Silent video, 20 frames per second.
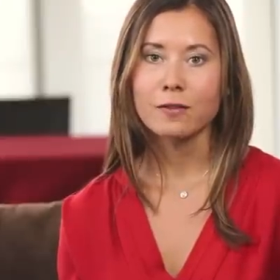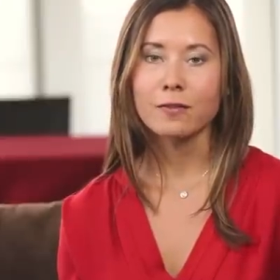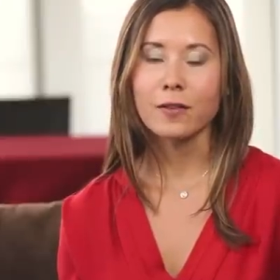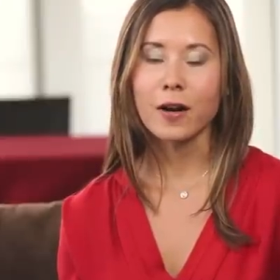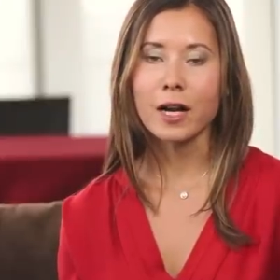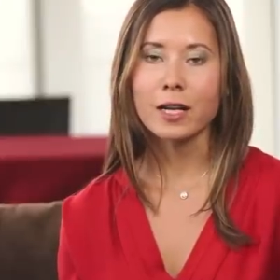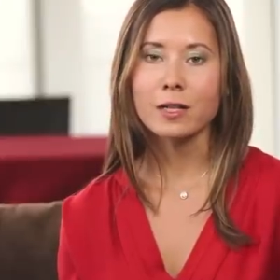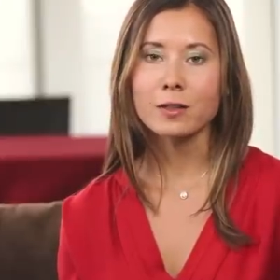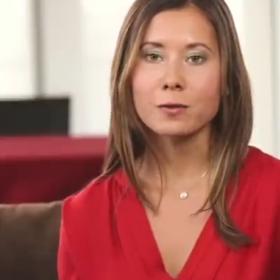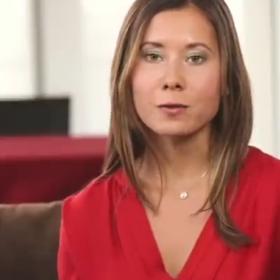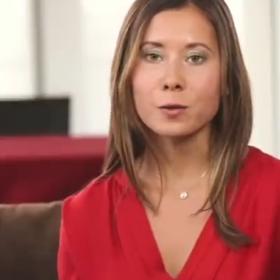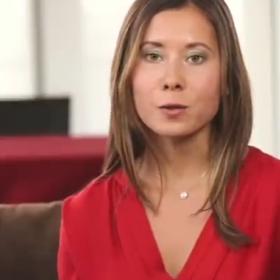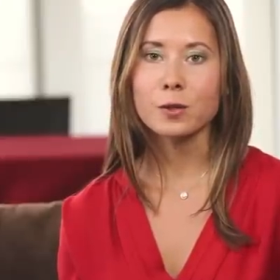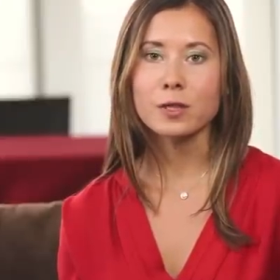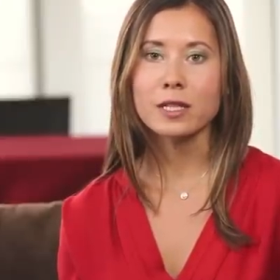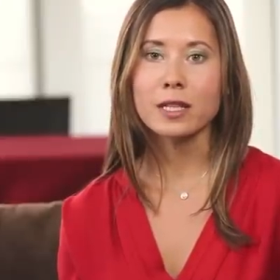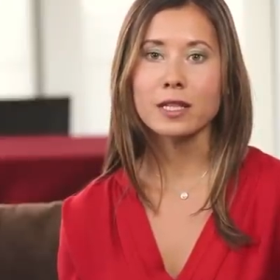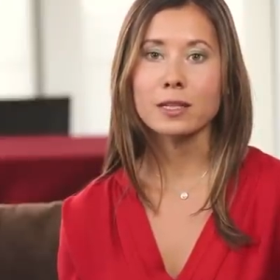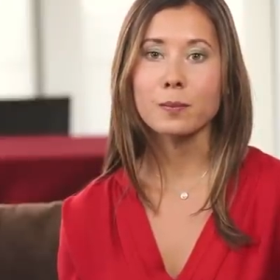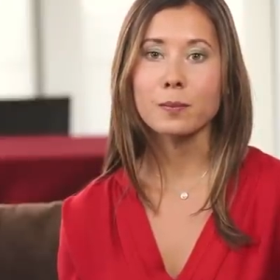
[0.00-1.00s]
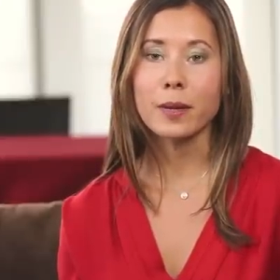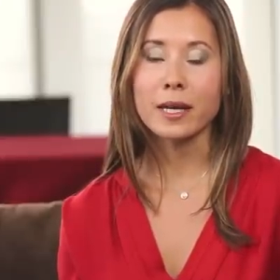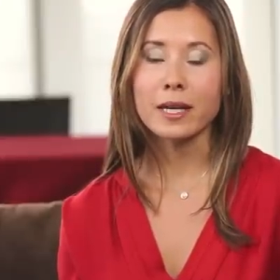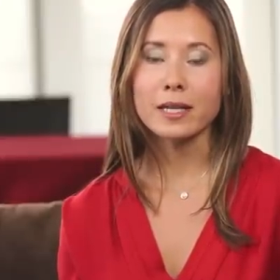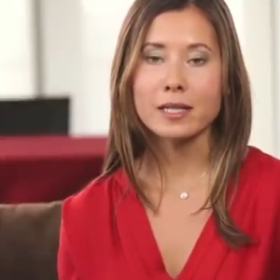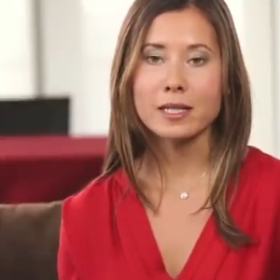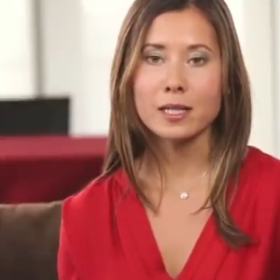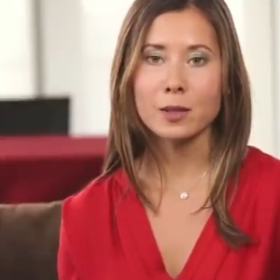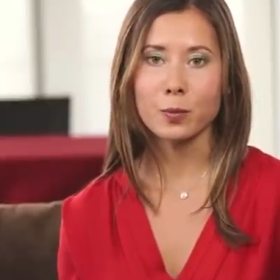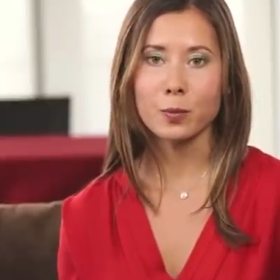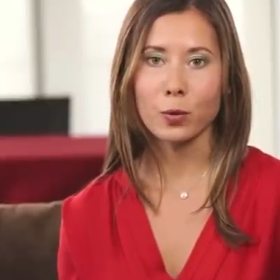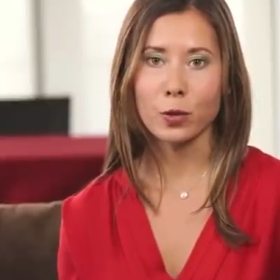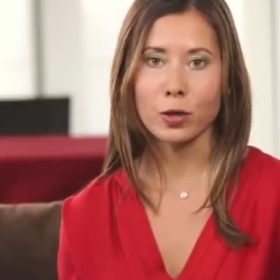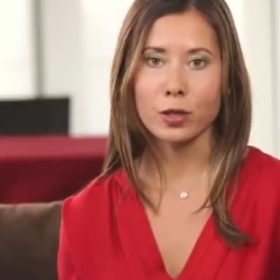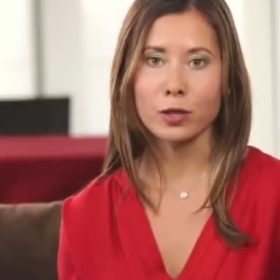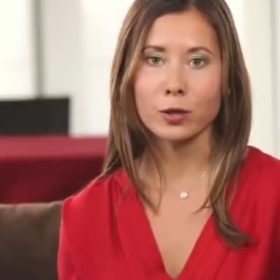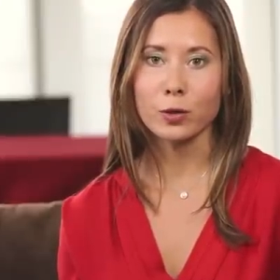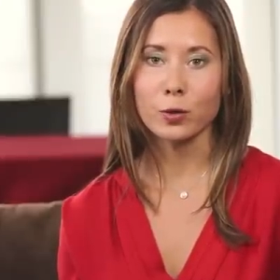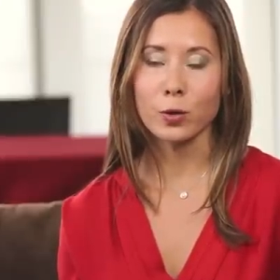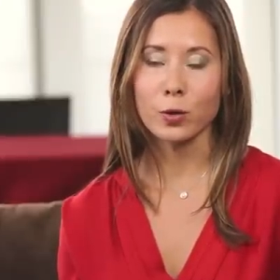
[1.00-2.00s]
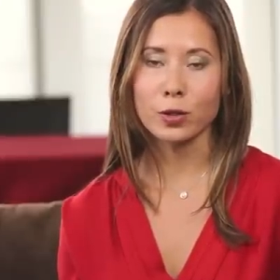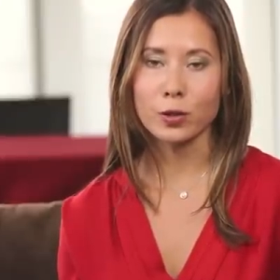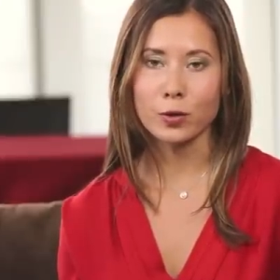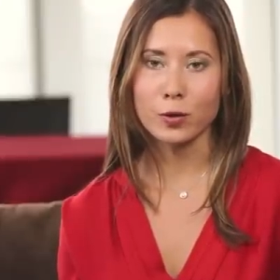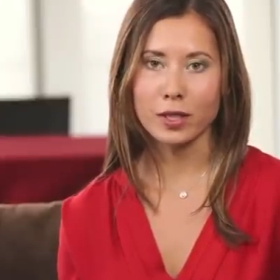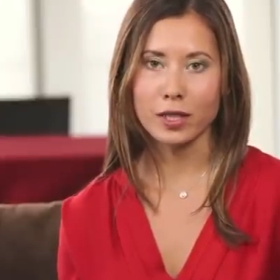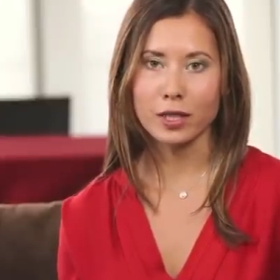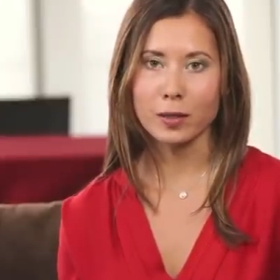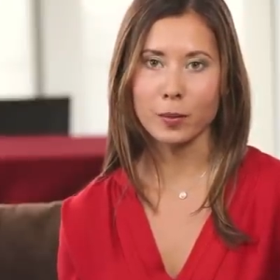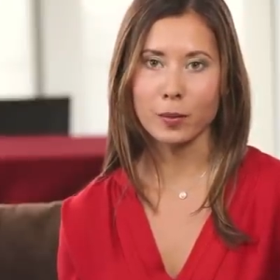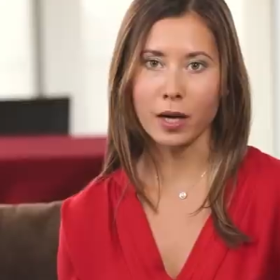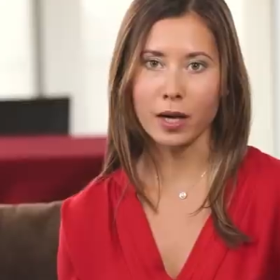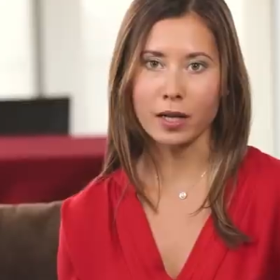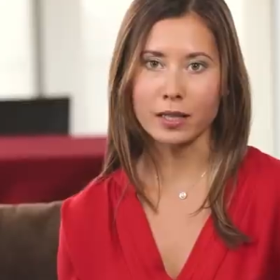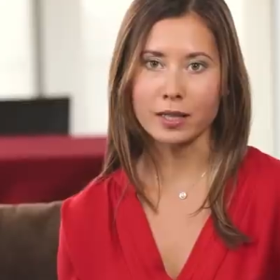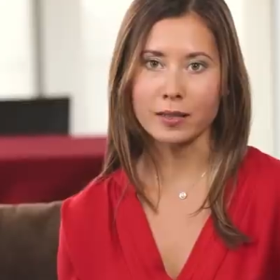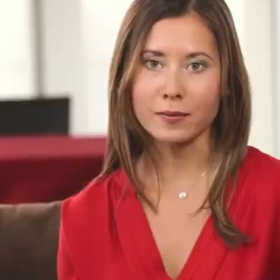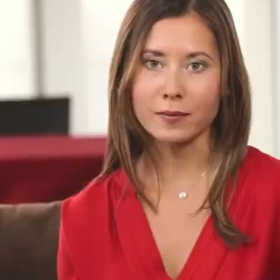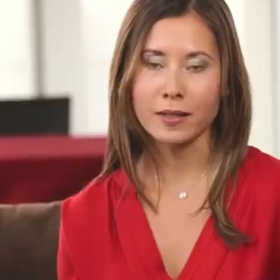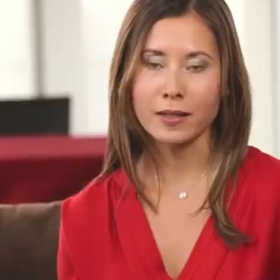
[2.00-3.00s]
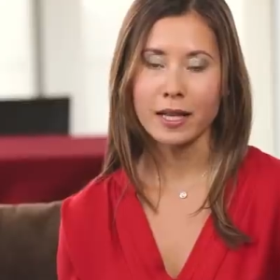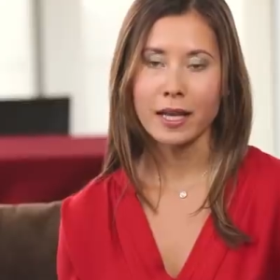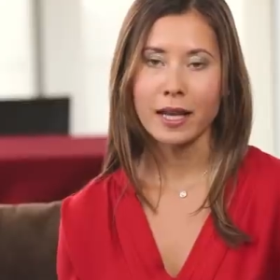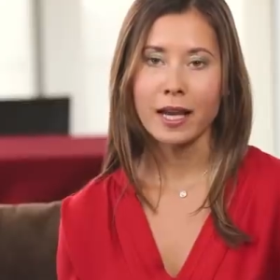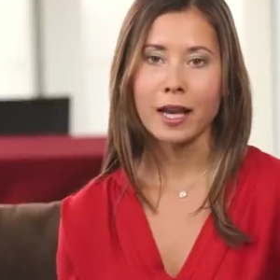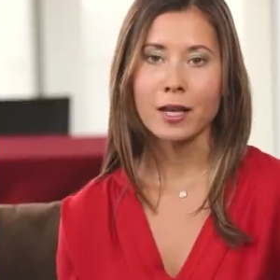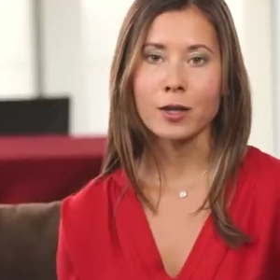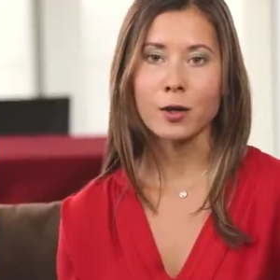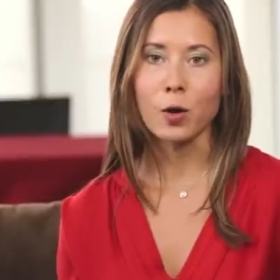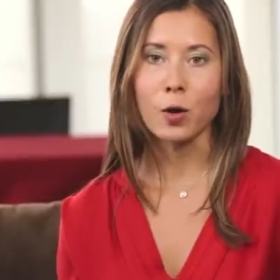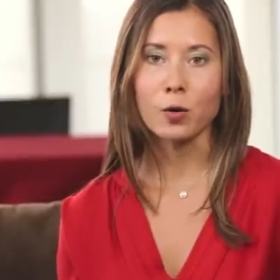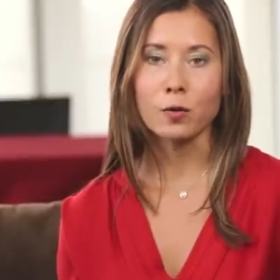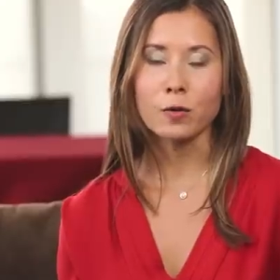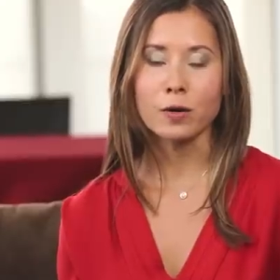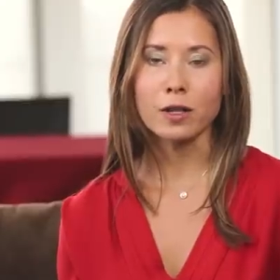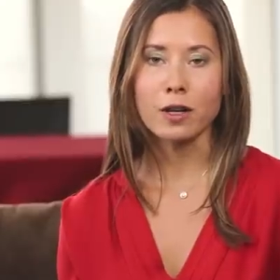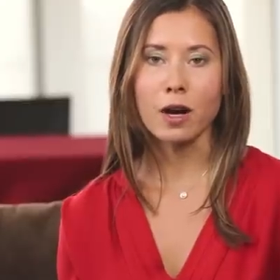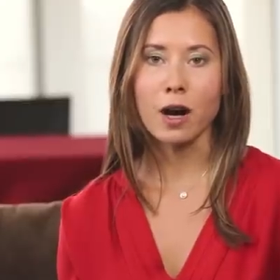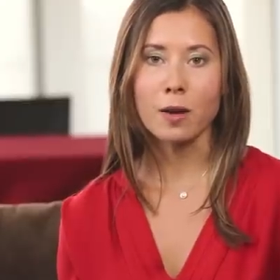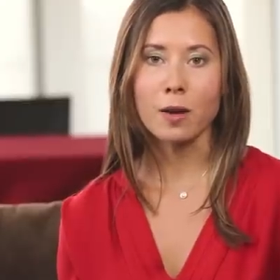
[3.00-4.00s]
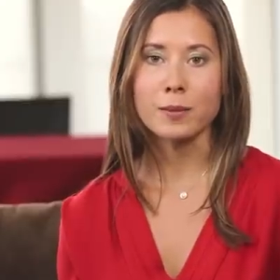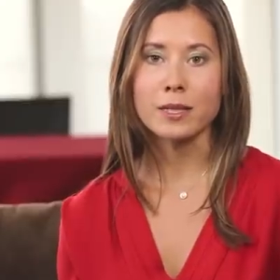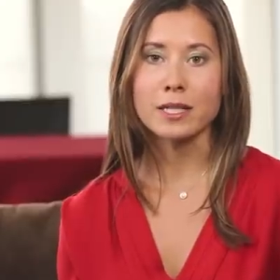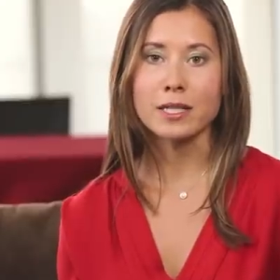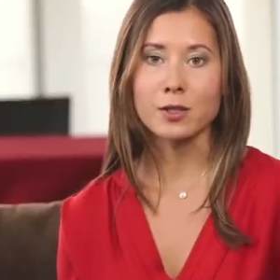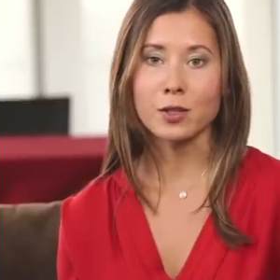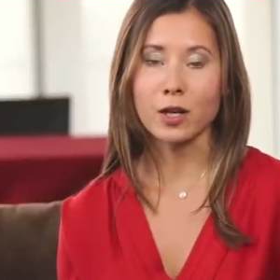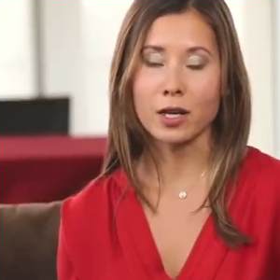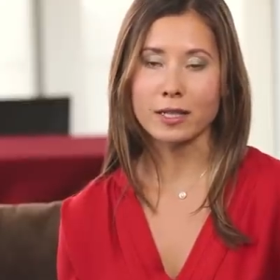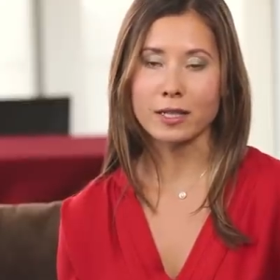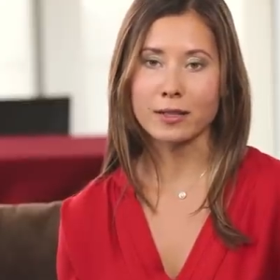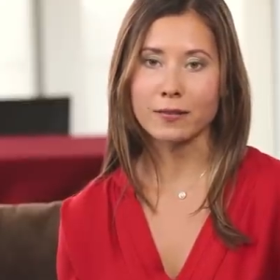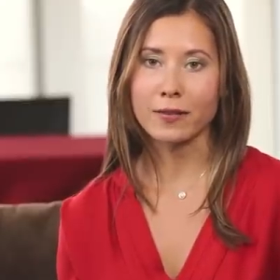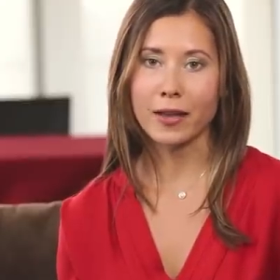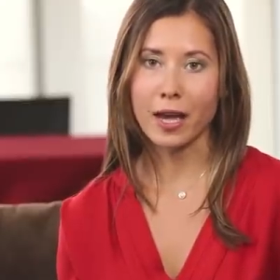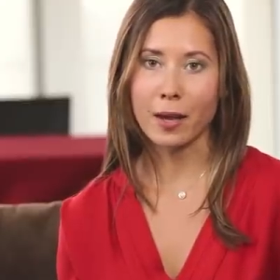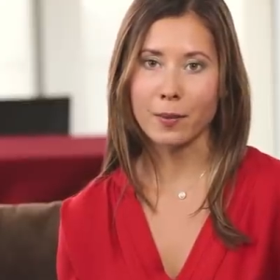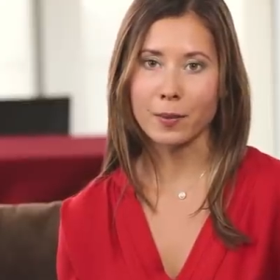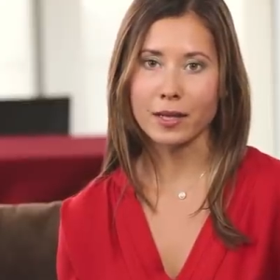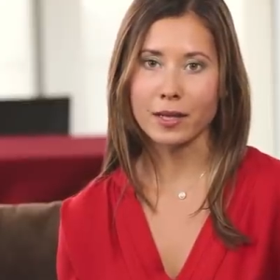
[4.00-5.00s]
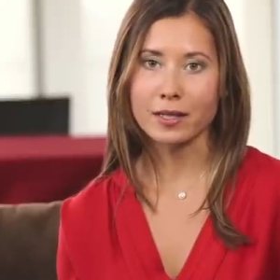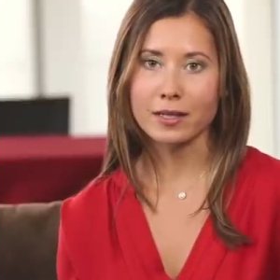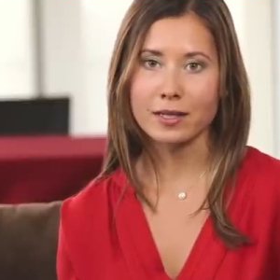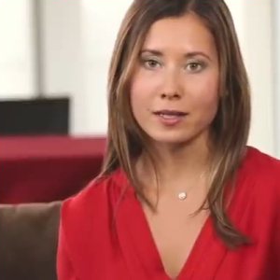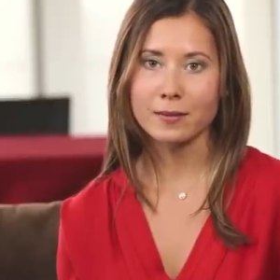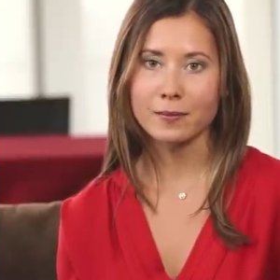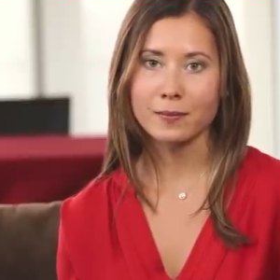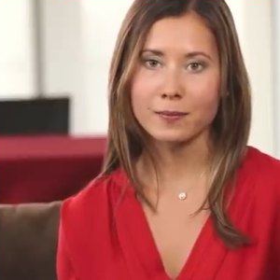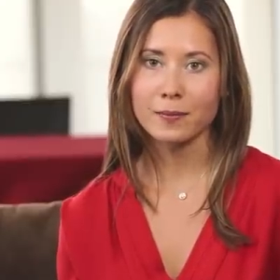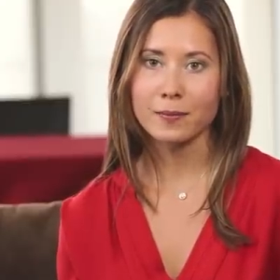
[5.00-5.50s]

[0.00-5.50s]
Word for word: find foods that best support your unique body, and overcome destructive habits.